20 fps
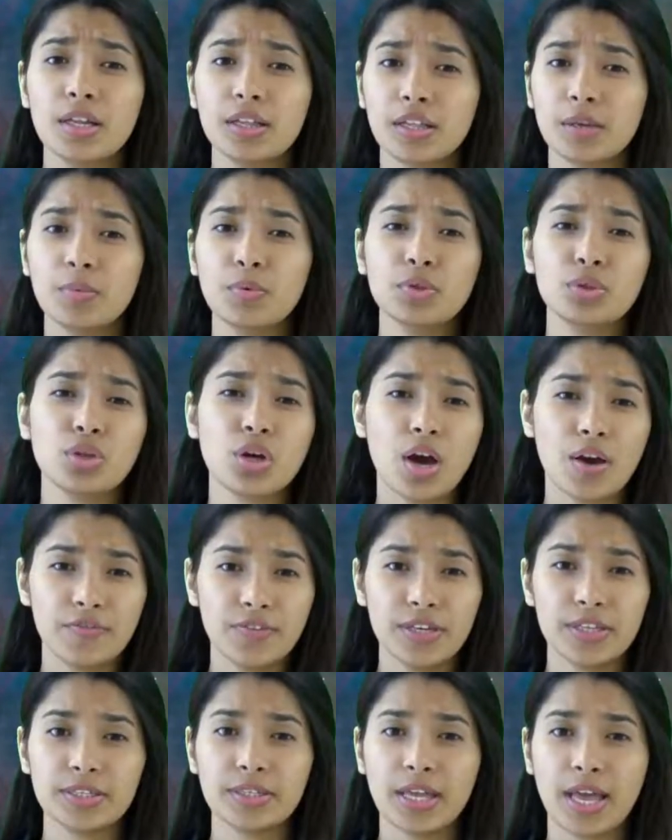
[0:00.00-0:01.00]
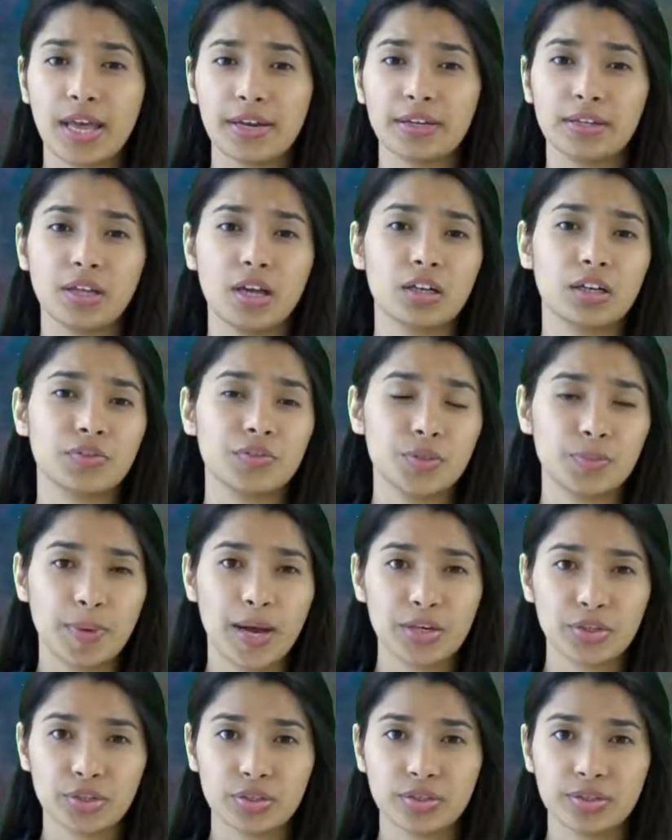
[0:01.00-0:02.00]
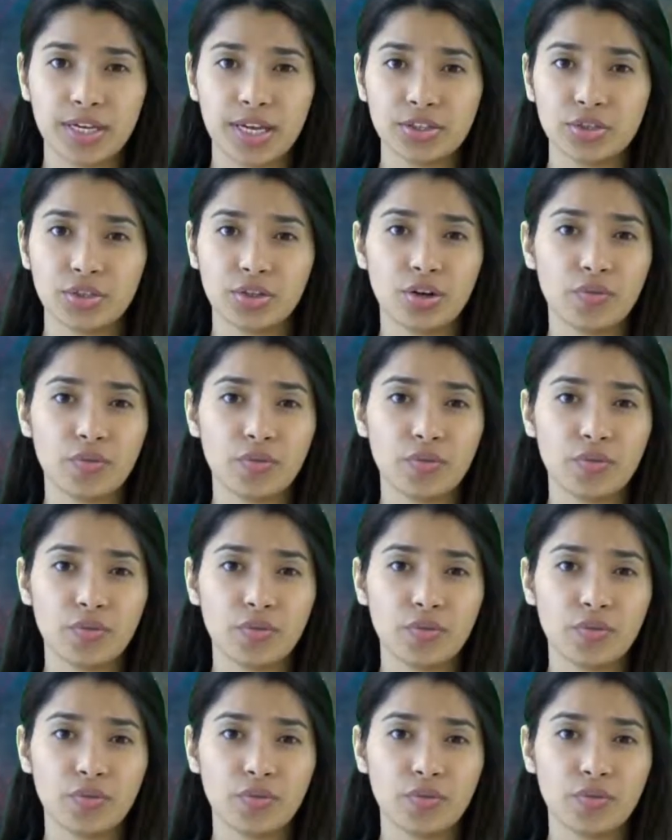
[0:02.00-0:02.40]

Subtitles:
The most obvious analog of spatial section